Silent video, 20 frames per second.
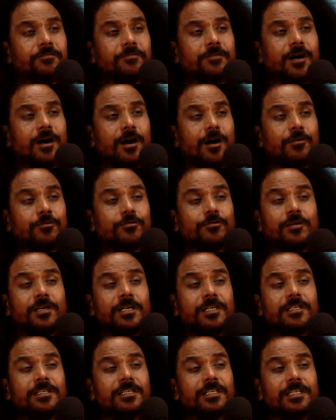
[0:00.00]
How to
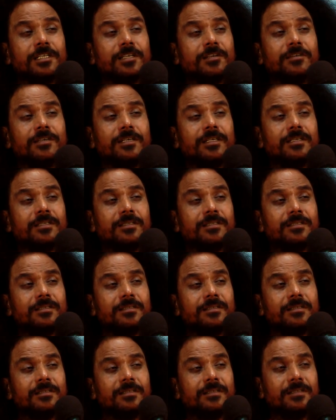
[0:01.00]
learn Kriya Yoga?
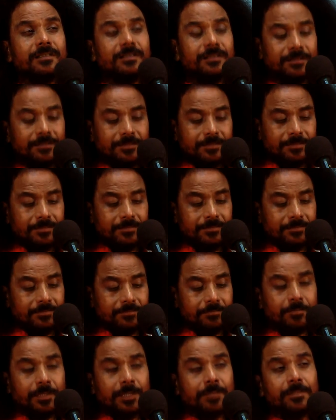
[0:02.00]

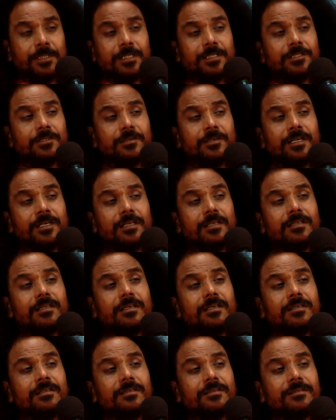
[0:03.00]
Paramahansa
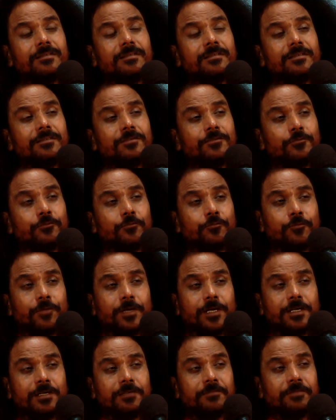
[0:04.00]
Yogananda
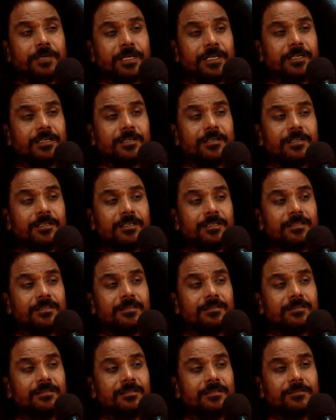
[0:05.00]
worked very hard
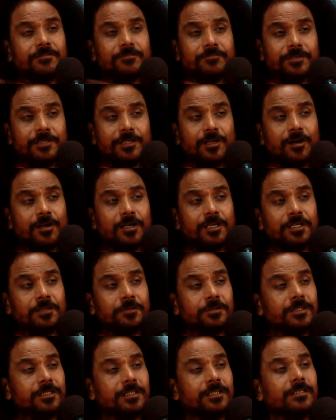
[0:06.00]
with all
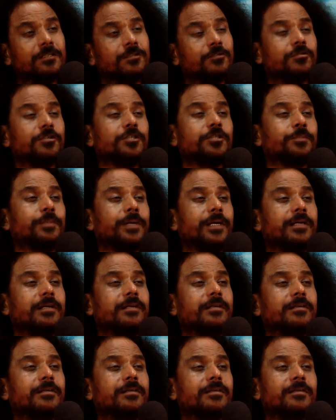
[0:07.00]
devotion to spread
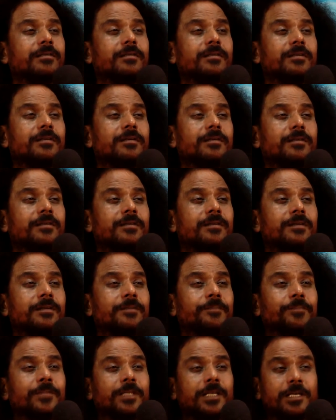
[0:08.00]
it.
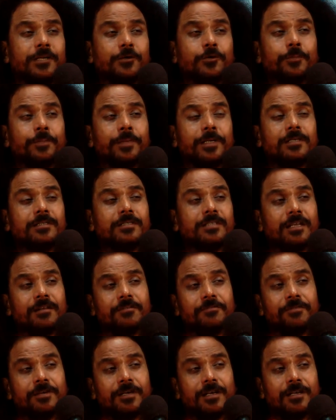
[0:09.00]
He opened
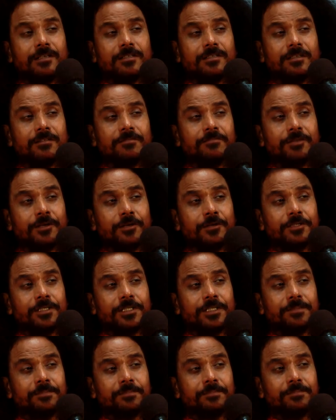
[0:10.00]
Self-Realization
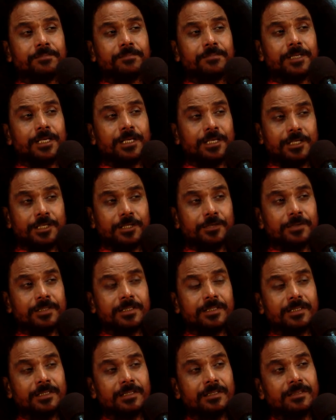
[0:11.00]
Fellowship in
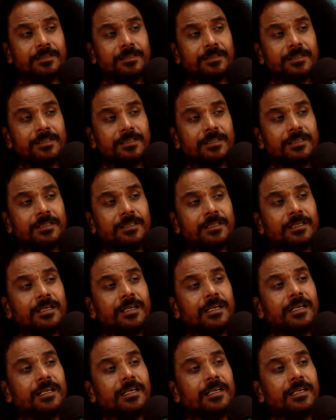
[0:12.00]
USA,
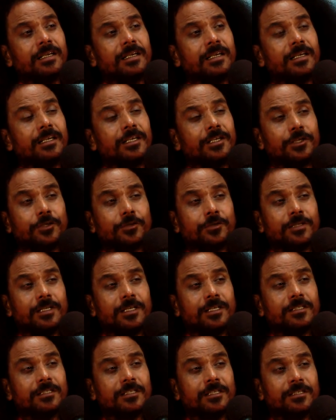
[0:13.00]

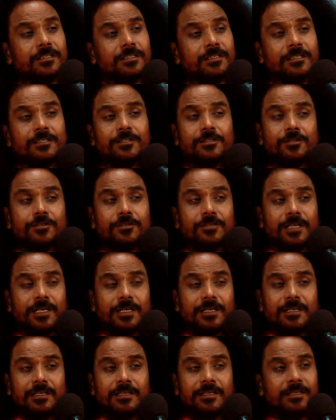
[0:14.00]
Yogda Satsang
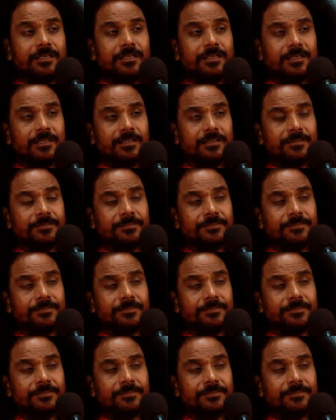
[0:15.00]
Society in India.